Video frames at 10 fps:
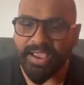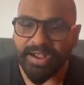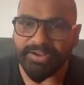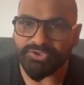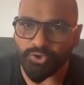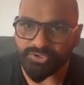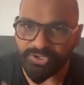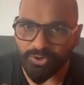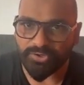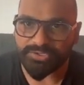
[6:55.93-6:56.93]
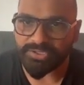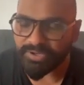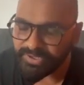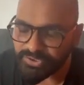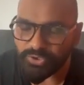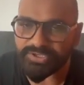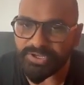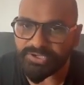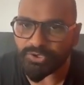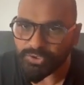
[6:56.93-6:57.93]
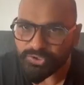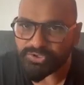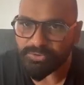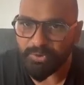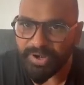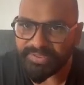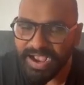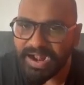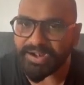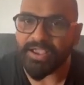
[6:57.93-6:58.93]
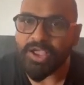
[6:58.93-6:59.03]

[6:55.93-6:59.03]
and digoxin is also stimulate the heart.